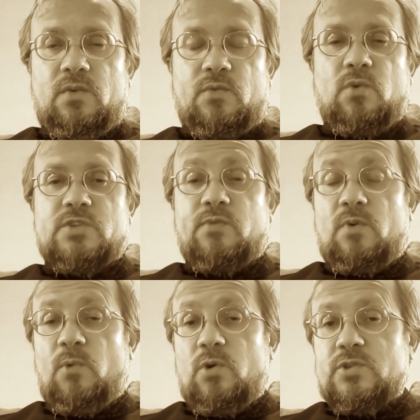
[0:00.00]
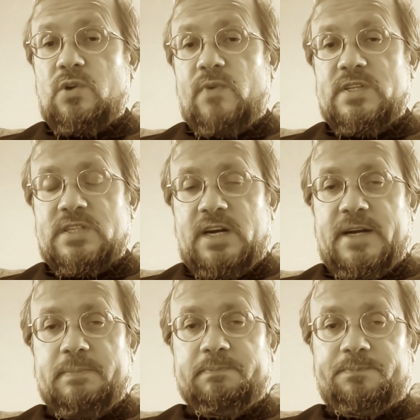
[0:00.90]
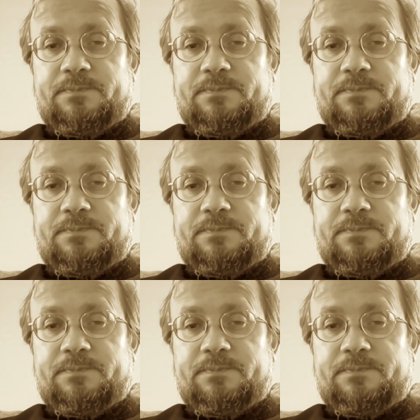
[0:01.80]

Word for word: of course, for most of its time,